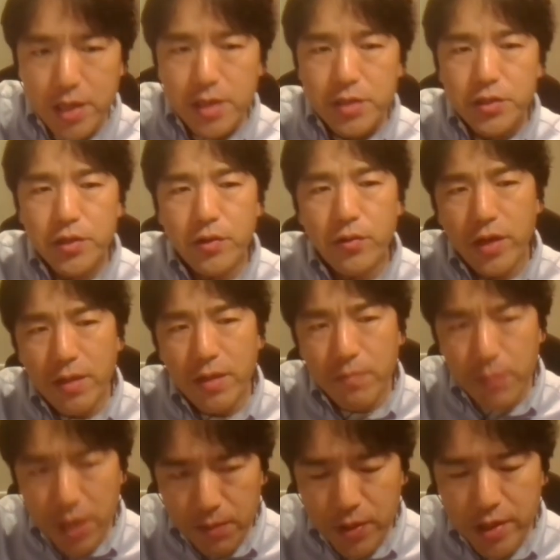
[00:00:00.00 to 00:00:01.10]
So in
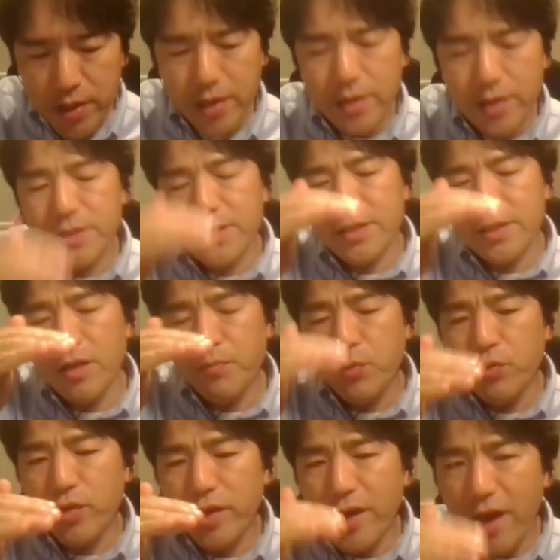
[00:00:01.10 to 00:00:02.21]
BPA, the
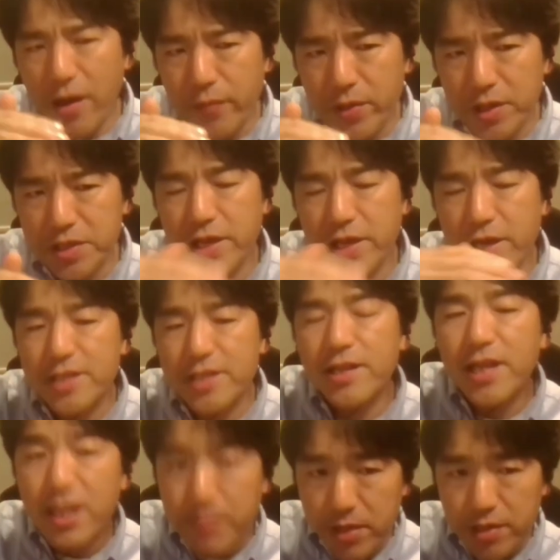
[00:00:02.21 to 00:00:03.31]
therapeutic efficacy is
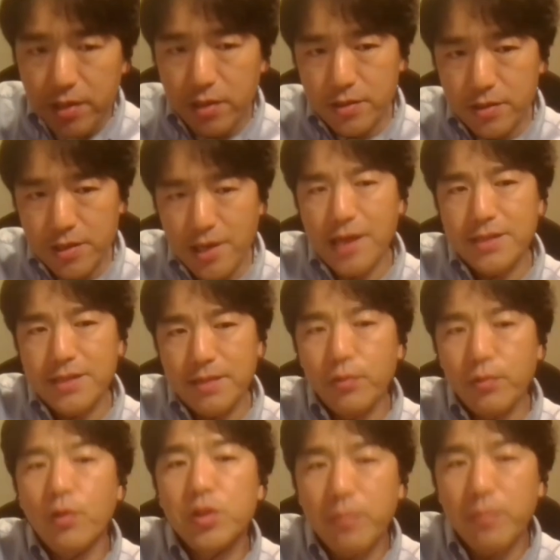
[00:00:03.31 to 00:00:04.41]
limited at the
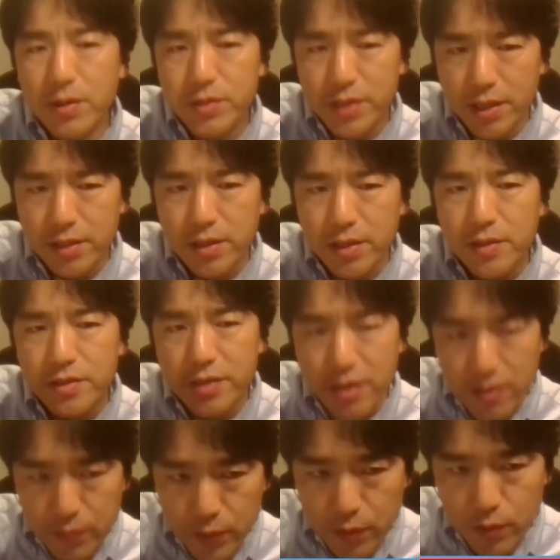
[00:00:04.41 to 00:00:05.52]
proximal side.
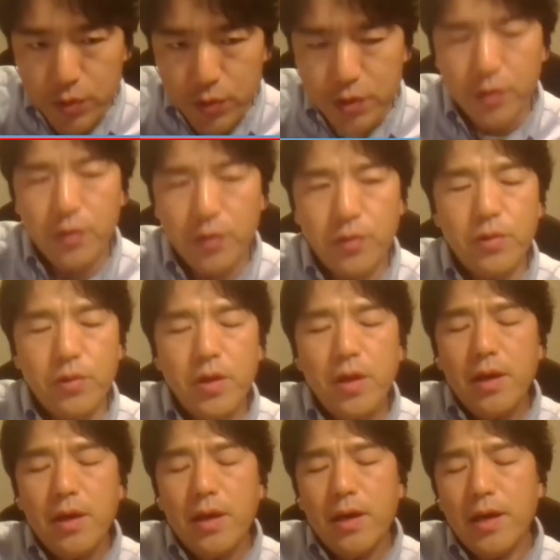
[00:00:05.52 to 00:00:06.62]
Therefore, so
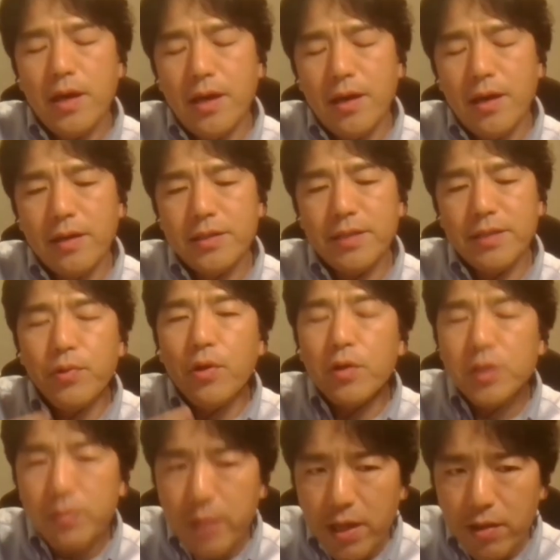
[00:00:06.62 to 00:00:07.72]
the
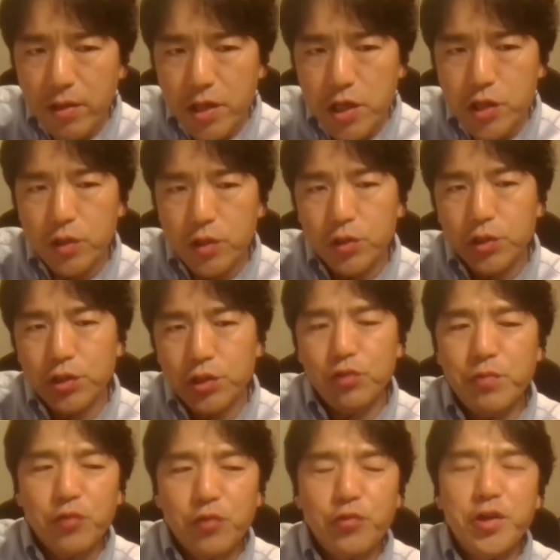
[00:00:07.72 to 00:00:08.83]
proximal lesion
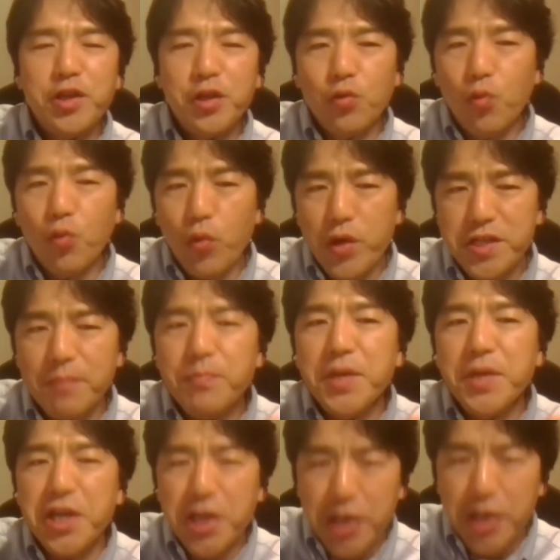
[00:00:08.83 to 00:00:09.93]
should be treated with a
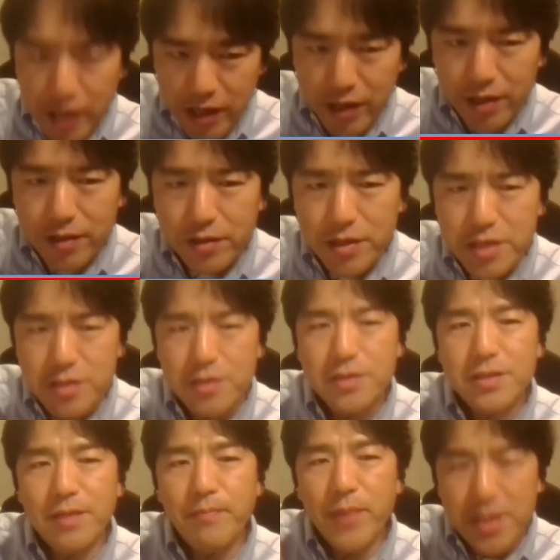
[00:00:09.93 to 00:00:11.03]
PEA. This
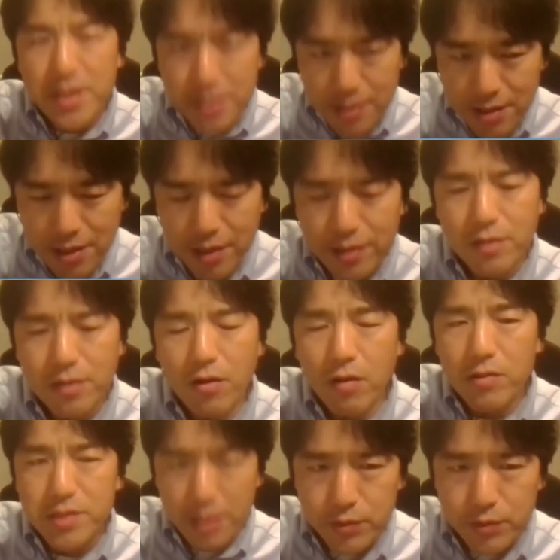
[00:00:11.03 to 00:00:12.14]
is the basic
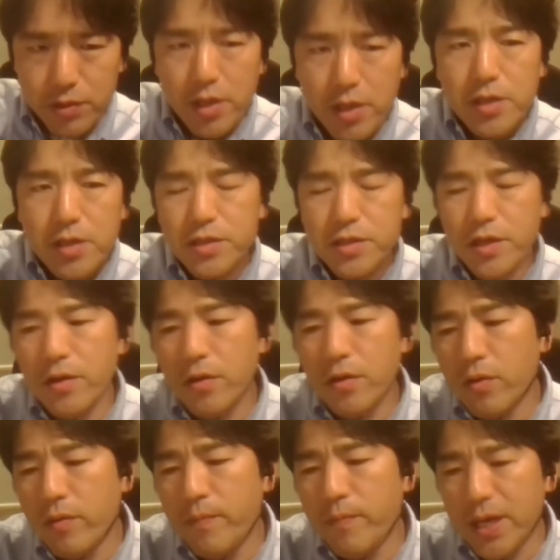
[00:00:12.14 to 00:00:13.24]
concept. Mm-hmm.
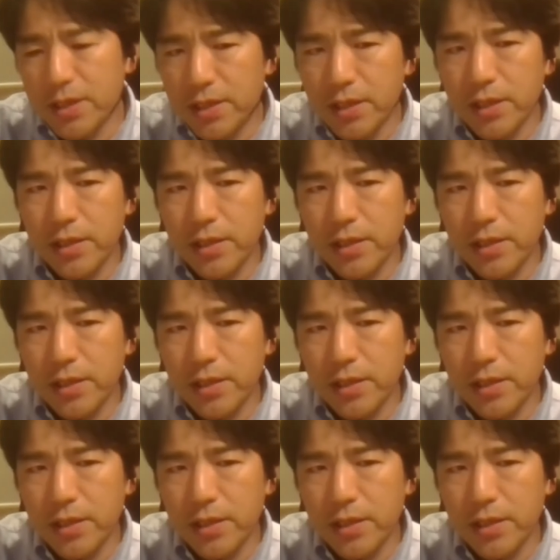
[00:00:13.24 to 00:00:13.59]
So but,